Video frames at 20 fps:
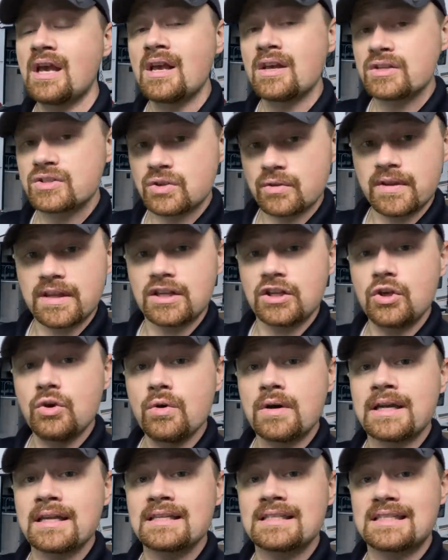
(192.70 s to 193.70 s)
so that you
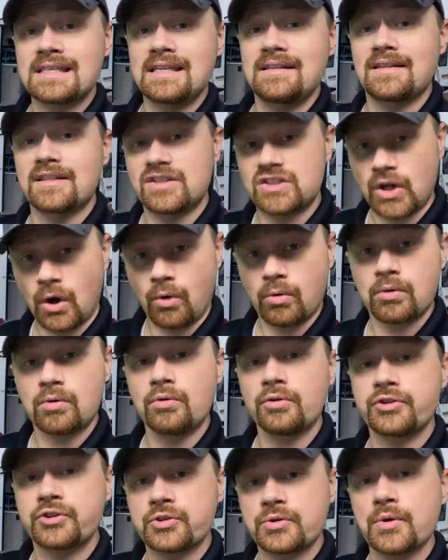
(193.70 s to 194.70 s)
can see the total
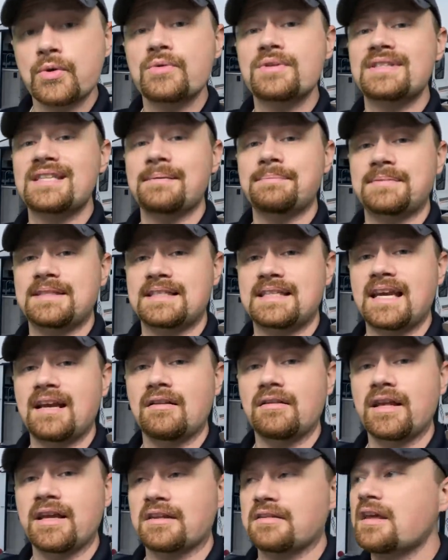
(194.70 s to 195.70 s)
true tip-to-tail
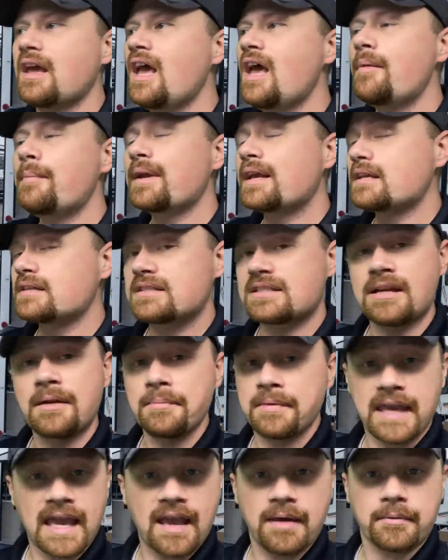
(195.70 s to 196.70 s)
length. Because some
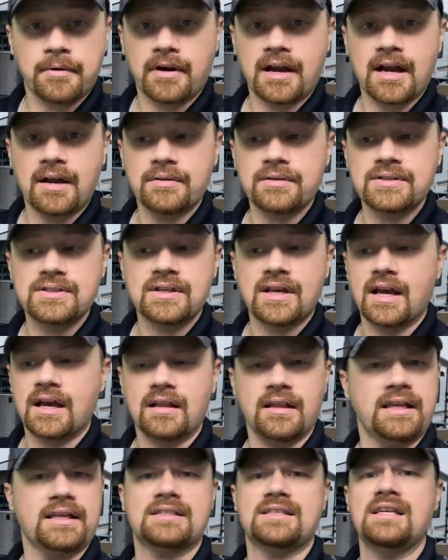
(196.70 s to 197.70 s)
campgrounds, uh,
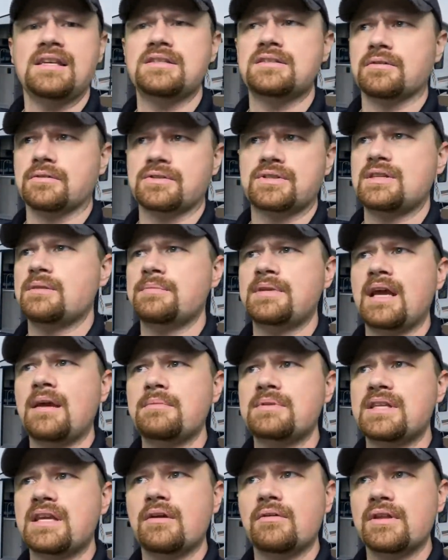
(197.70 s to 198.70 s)
like seasonals,
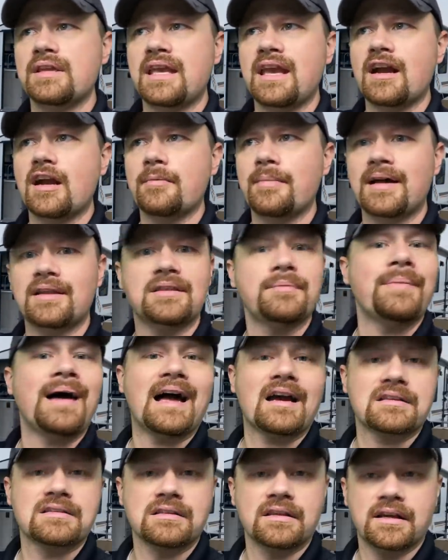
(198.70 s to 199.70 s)
sometimes they only care about the
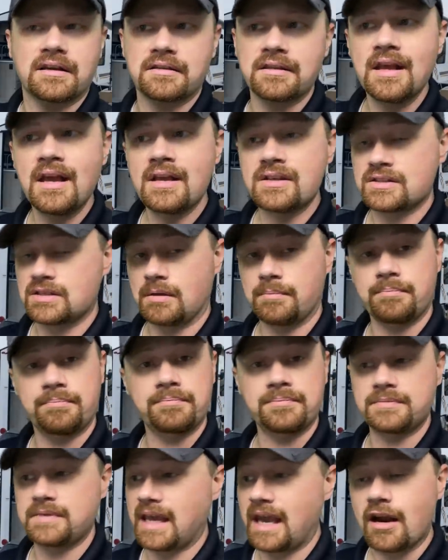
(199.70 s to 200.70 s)
box length.
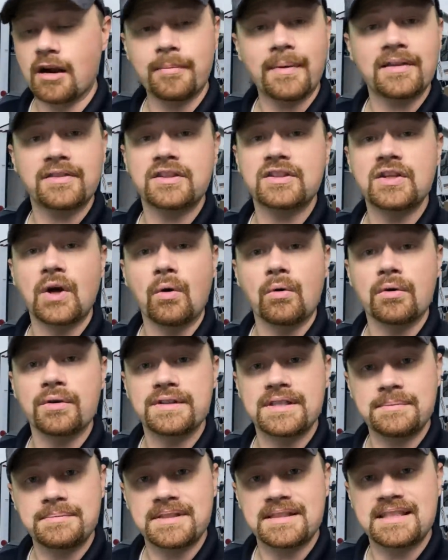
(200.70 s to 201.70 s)
Some care about the total
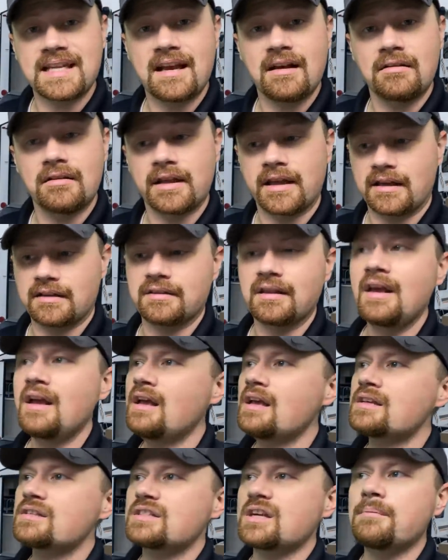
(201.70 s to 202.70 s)
tip-to-tail length.
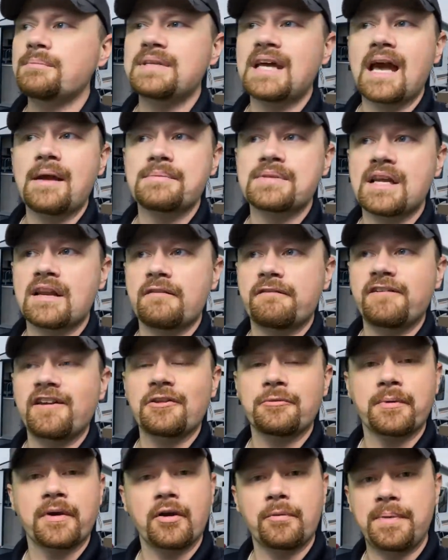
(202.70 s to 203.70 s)
Sometimes on a
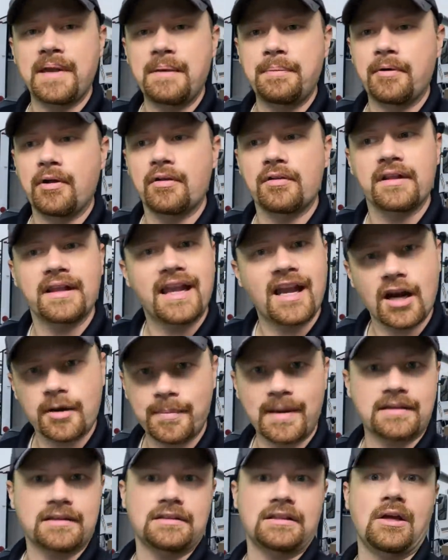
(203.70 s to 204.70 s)
fifth wheel, people only care
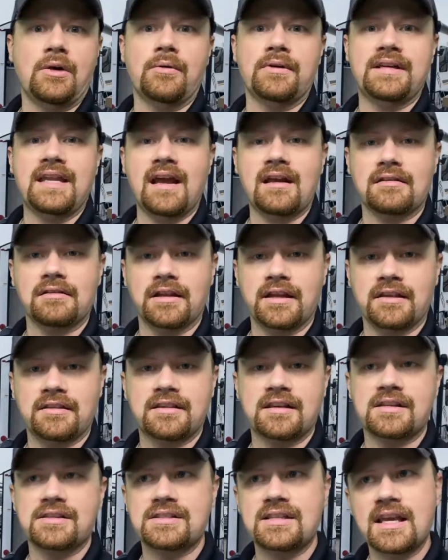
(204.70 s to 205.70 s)
about the lower deck length
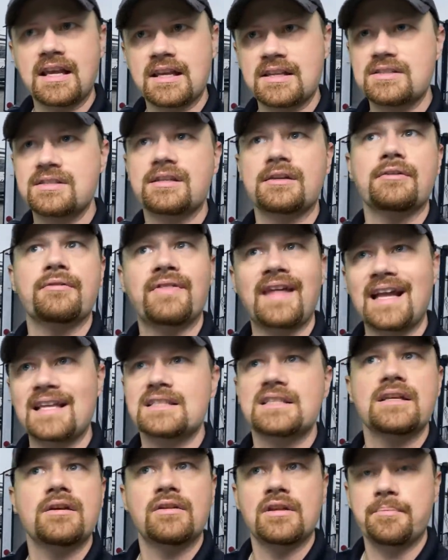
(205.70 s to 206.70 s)
because they consider that's
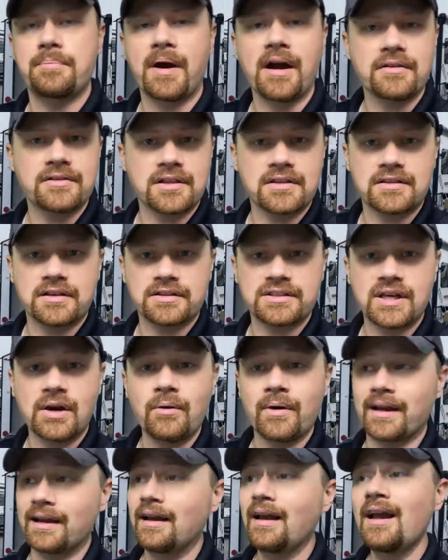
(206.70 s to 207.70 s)
the only part that they're
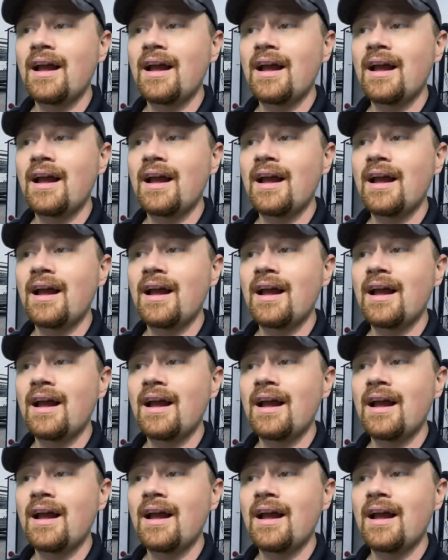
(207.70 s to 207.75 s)
towing.